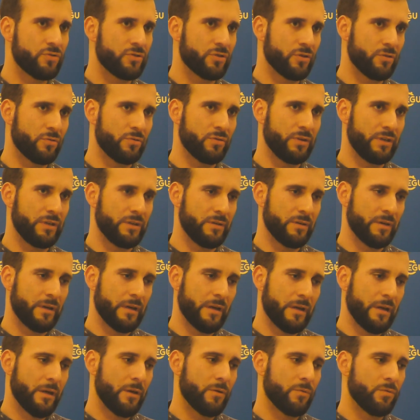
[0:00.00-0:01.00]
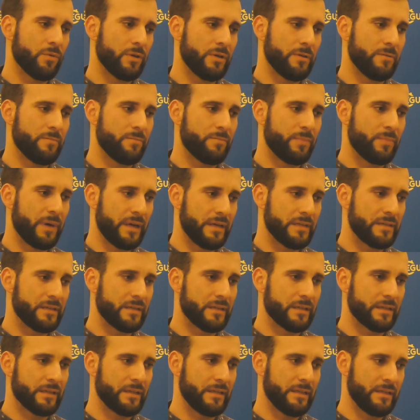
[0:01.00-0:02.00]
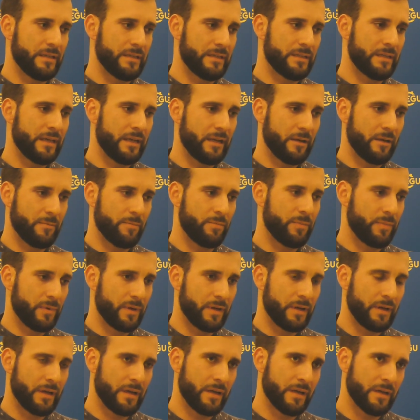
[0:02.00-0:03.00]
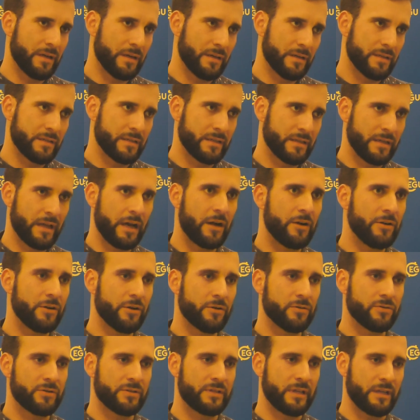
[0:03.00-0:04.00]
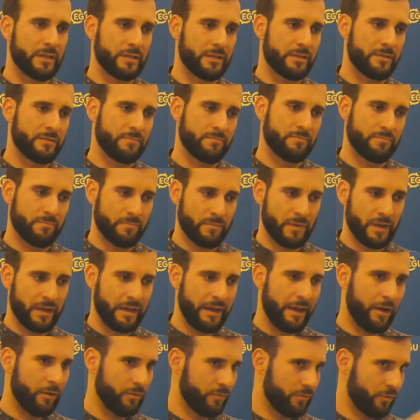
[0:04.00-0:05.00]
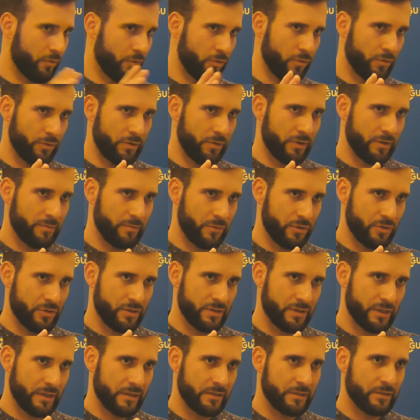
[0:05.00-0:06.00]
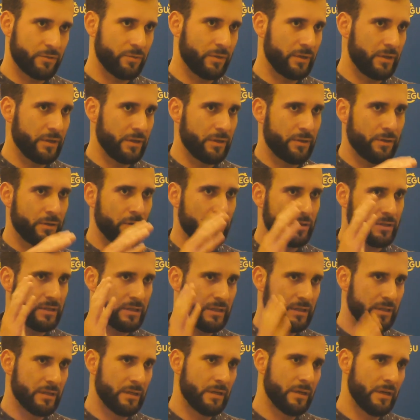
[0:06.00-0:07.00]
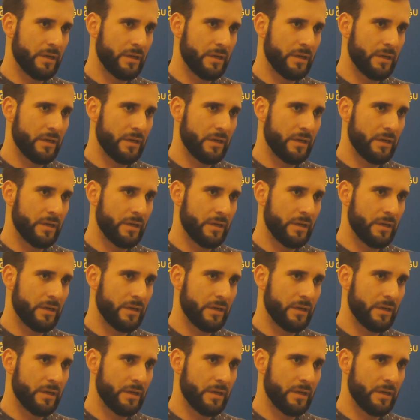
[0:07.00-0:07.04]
So we we basically set up uh, scenarios that account for all the emissions until 2030,